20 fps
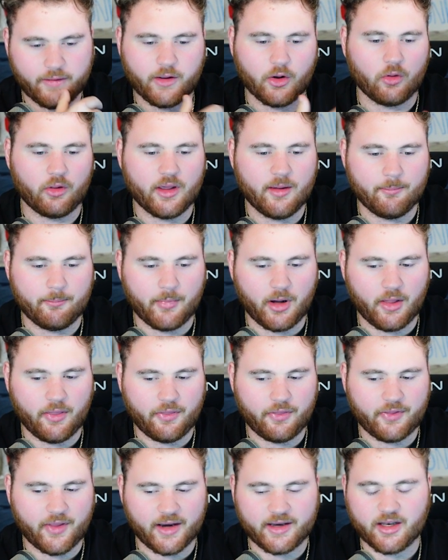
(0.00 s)
The only
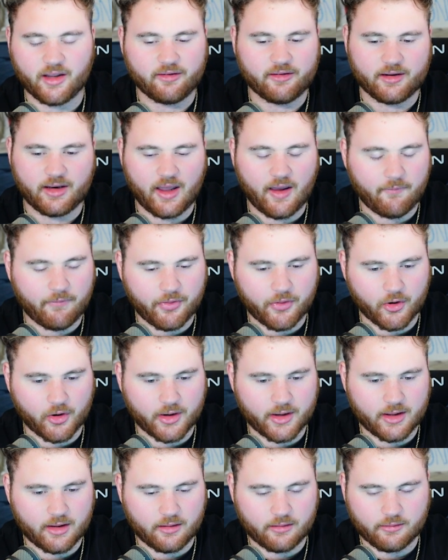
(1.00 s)
month that doesn't have
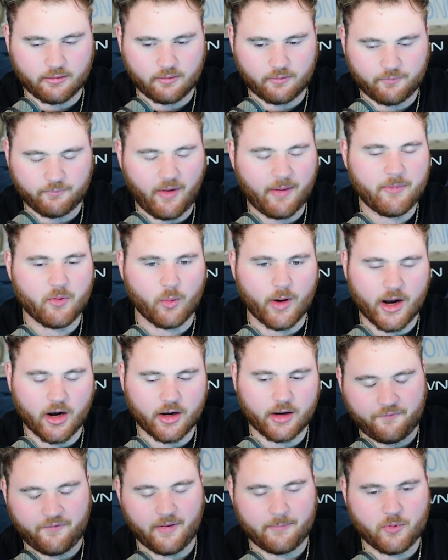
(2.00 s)
30 is
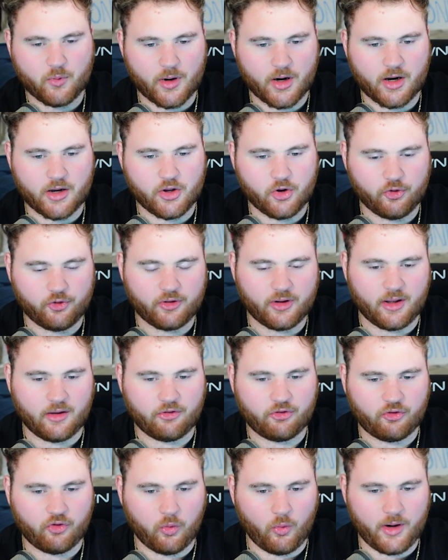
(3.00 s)
February. February usually
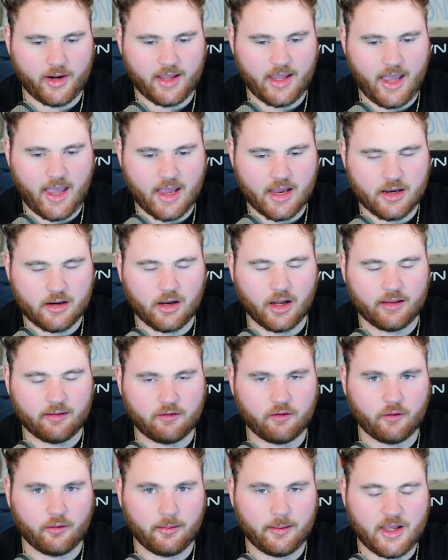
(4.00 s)
has 28
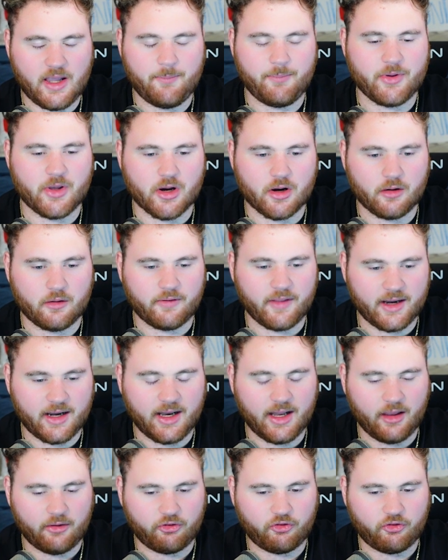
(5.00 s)
until leap year, then it has